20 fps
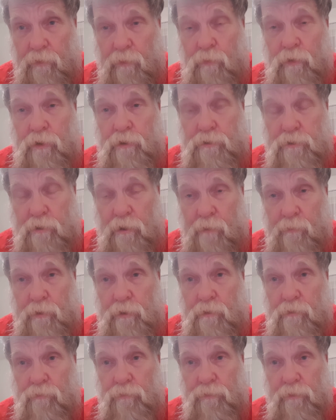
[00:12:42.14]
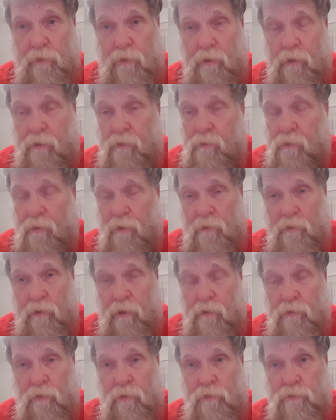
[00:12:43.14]
But it's coming, and
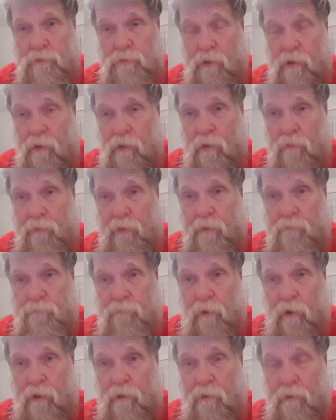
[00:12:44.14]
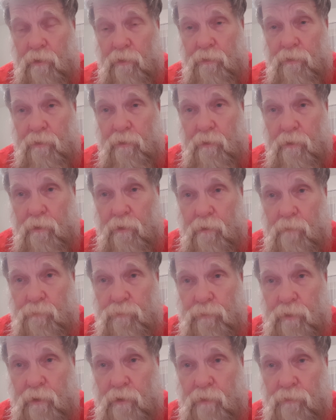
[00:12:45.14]
I know it's not all that far.
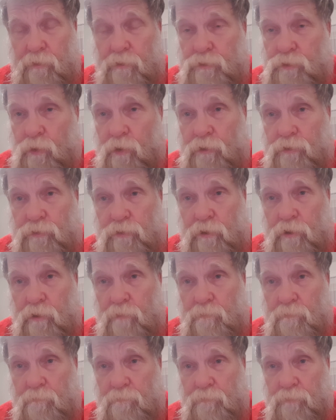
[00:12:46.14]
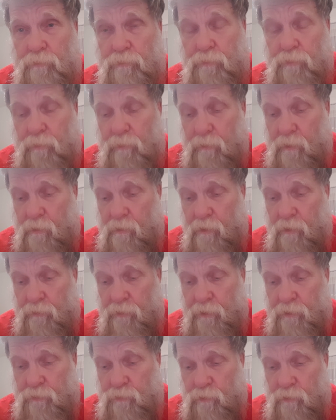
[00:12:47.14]
The short term in
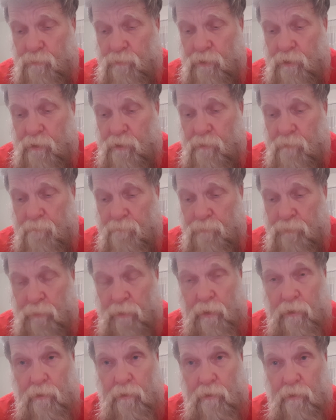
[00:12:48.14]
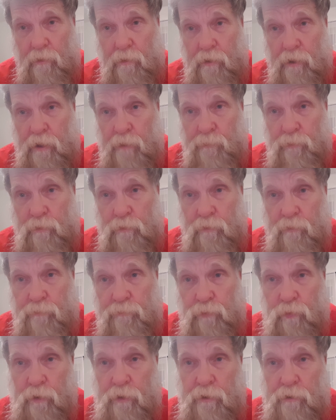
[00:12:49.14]
this would be April
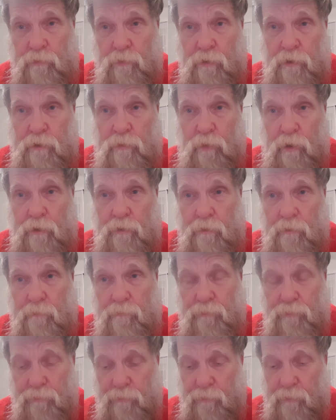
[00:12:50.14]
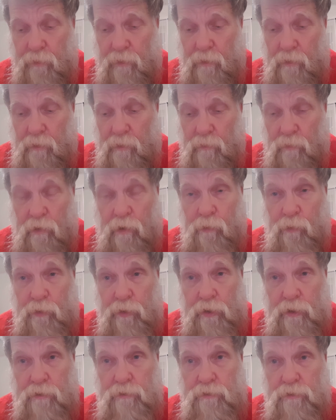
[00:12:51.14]
of 2021, where
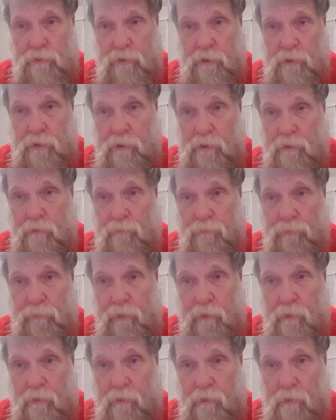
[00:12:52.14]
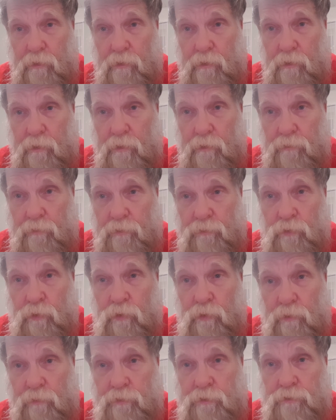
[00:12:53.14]
we could see the
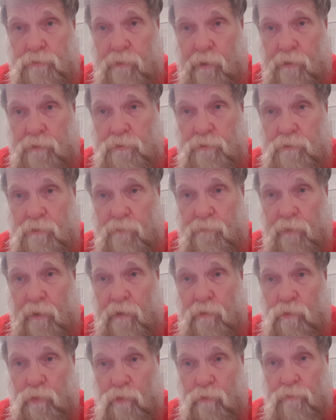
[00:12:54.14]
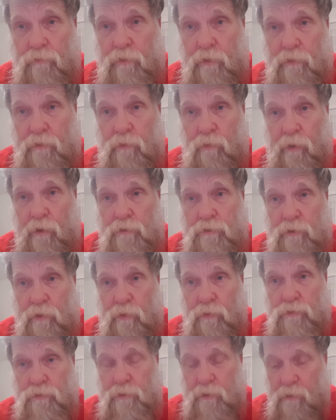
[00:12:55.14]
total destruction of Vancouver and the West
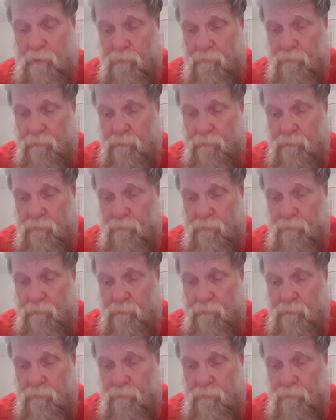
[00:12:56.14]
Coast.